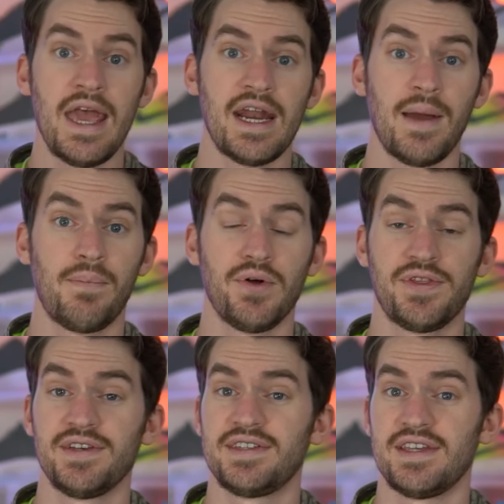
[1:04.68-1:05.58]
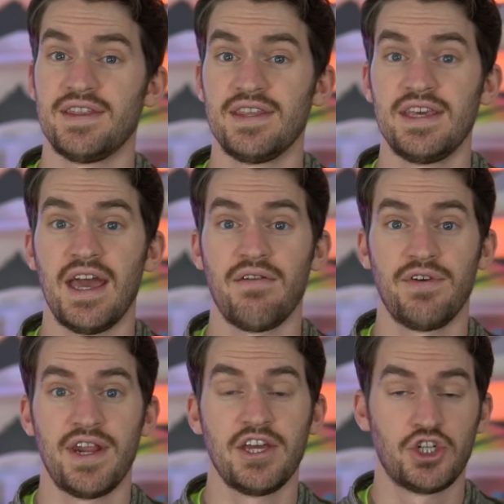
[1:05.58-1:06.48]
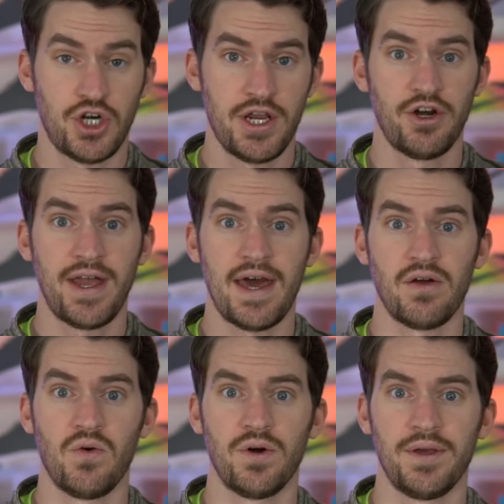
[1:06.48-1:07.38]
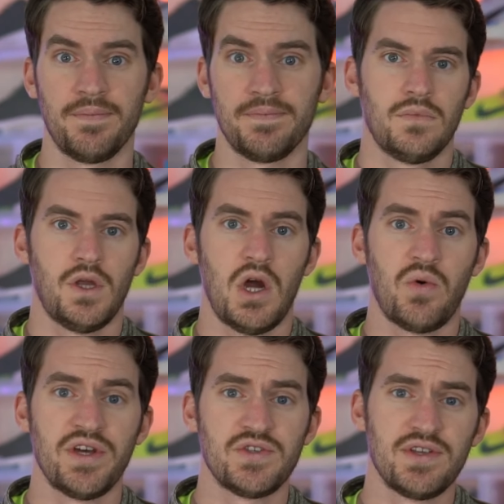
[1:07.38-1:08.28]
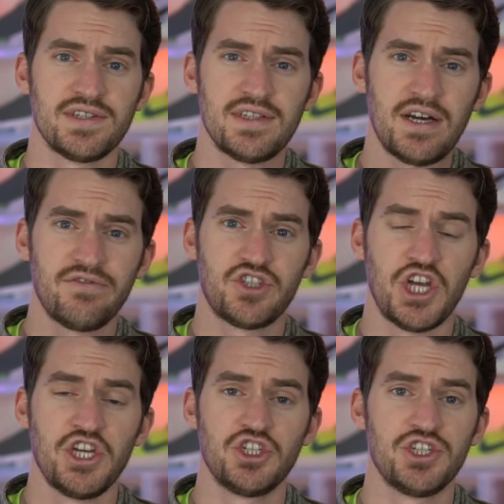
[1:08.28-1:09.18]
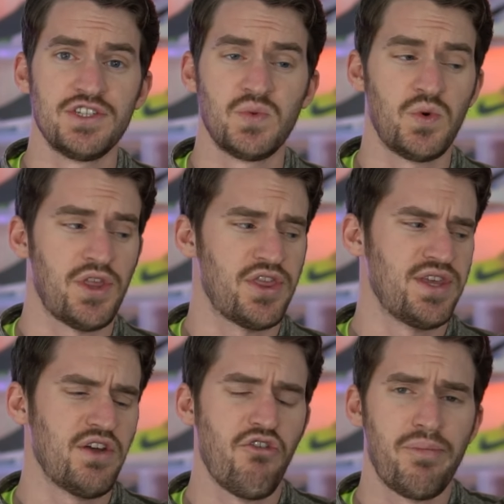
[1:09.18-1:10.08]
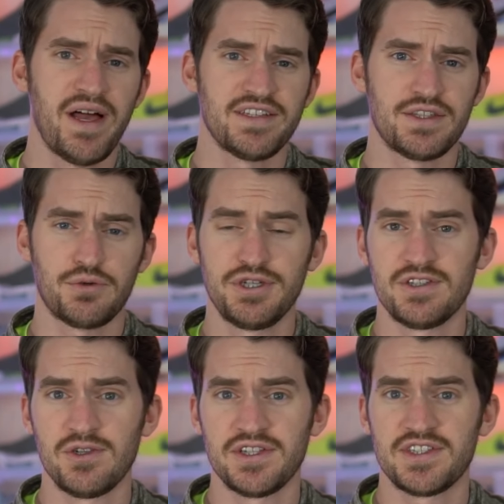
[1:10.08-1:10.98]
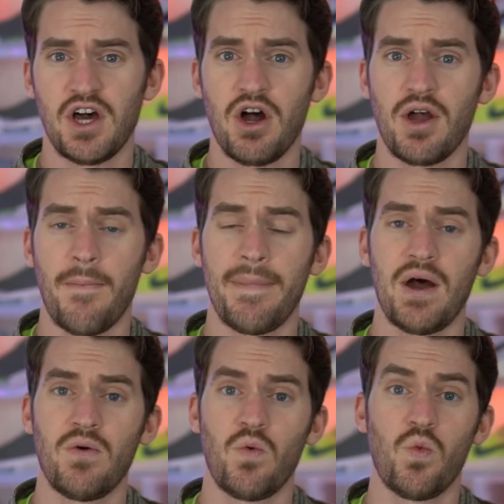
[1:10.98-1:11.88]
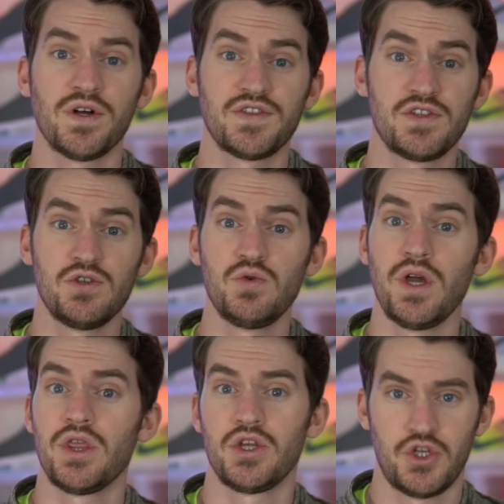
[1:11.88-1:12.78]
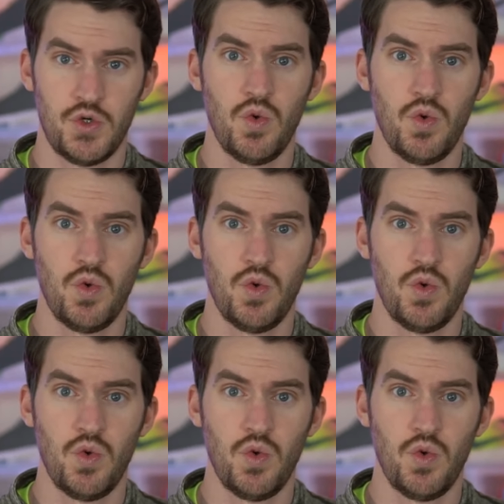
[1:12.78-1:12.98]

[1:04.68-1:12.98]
And I put this in the everyday trainer category. Alright, so there's a lot of changes with the Novablast 3, so let's talk about what's new in the shoe